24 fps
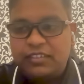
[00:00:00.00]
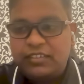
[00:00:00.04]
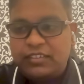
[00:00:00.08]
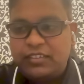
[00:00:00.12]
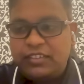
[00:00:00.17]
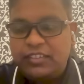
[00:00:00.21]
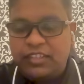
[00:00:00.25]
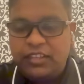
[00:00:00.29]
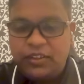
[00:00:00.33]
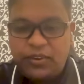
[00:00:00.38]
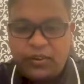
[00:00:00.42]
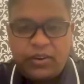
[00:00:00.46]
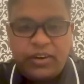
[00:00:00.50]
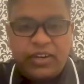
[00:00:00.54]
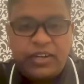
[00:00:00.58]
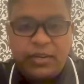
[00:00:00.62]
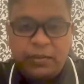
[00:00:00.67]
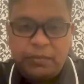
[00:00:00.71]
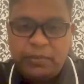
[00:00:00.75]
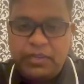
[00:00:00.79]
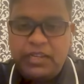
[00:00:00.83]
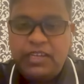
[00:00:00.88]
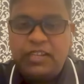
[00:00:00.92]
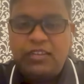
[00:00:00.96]
they already
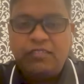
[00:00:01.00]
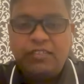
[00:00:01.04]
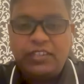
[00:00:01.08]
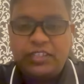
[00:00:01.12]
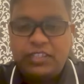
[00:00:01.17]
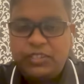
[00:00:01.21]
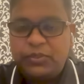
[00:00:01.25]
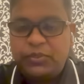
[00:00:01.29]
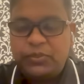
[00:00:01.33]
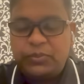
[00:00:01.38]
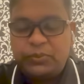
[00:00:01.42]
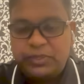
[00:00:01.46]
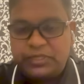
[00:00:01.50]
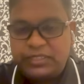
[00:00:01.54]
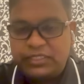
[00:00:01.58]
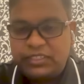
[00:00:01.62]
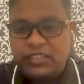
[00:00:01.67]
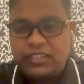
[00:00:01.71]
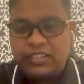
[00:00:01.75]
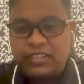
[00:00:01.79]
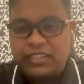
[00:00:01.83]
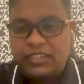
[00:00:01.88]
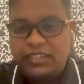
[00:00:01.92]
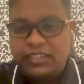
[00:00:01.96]
believe in your
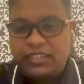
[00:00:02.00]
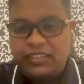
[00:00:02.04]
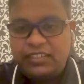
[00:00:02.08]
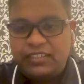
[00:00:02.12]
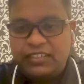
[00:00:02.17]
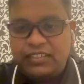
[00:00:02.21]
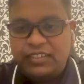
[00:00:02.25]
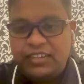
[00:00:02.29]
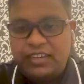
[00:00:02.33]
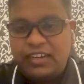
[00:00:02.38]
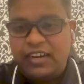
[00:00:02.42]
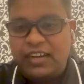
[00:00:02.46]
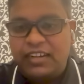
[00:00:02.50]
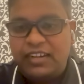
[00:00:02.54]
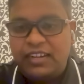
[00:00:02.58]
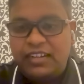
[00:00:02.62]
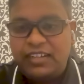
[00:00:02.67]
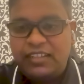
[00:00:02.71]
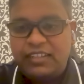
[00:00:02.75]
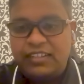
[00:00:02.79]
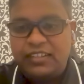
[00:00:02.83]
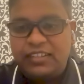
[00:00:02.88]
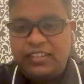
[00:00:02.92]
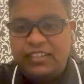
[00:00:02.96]
vision, right?
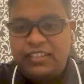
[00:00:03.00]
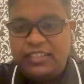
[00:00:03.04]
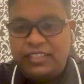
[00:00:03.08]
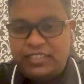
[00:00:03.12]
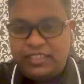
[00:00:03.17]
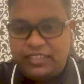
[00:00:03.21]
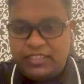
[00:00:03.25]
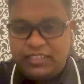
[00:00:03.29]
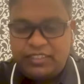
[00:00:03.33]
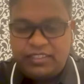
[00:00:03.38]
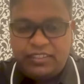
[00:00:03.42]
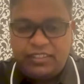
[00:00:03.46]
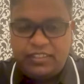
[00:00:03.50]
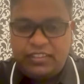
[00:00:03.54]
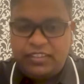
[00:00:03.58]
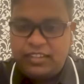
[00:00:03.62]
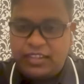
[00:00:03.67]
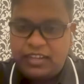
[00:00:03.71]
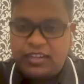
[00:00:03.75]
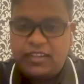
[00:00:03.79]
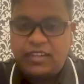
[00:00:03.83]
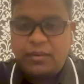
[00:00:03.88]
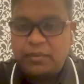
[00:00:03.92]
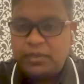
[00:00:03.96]
And
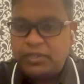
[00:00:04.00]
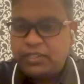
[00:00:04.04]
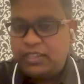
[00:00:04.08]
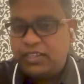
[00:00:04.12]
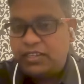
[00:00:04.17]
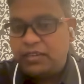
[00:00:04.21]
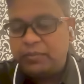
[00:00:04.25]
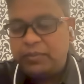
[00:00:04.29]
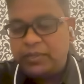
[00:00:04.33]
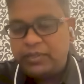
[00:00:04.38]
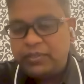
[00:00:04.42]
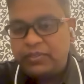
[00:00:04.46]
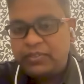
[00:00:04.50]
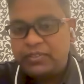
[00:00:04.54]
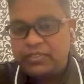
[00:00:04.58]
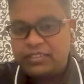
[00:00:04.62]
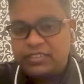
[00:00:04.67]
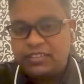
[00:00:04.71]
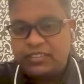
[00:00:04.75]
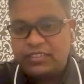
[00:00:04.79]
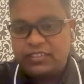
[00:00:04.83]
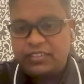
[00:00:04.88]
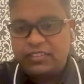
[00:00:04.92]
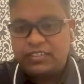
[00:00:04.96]
they're coming here because
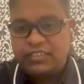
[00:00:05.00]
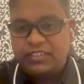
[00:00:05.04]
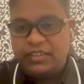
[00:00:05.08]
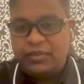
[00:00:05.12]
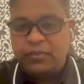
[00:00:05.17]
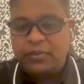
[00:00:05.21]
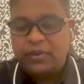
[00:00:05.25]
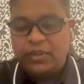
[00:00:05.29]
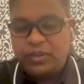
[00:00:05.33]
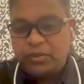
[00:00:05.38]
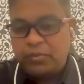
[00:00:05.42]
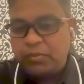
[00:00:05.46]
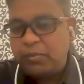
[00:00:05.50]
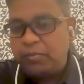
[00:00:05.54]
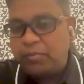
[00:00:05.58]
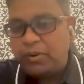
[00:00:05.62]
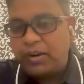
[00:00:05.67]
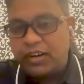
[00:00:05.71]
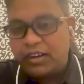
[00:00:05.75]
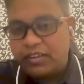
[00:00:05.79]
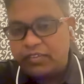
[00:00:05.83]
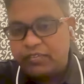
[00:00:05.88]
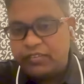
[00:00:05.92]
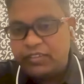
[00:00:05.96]
they want to be
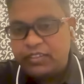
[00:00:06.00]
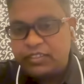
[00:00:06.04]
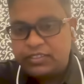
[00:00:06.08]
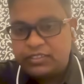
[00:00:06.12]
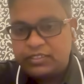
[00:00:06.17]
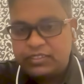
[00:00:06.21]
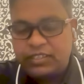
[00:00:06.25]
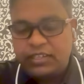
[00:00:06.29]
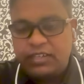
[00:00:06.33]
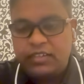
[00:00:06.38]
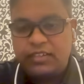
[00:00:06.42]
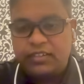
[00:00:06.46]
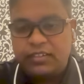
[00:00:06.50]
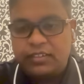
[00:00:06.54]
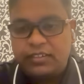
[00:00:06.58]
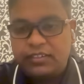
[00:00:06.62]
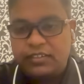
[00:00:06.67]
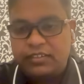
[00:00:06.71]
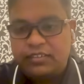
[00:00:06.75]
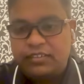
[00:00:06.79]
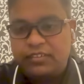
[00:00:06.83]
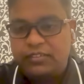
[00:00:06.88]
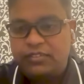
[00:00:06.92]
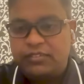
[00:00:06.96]
part of this. And,
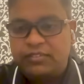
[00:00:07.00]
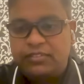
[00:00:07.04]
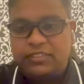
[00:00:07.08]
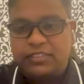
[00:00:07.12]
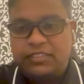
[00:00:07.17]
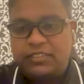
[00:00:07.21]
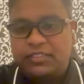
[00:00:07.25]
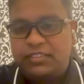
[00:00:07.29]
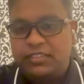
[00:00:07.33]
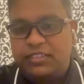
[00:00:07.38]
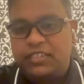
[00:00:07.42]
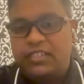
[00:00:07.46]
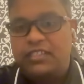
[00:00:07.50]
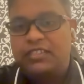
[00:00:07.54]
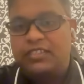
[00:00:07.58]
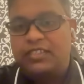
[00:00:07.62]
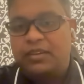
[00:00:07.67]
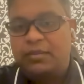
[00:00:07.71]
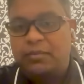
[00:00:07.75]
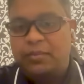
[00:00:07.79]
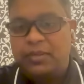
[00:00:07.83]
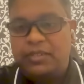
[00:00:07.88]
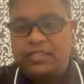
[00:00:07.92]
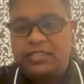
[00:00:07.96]
you know, it's such an
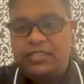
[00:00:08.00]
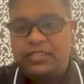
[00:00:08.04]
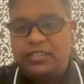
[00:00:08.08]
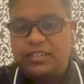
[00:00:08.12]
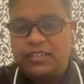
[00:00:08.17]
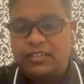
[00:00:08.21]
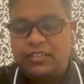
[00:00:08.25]
amazing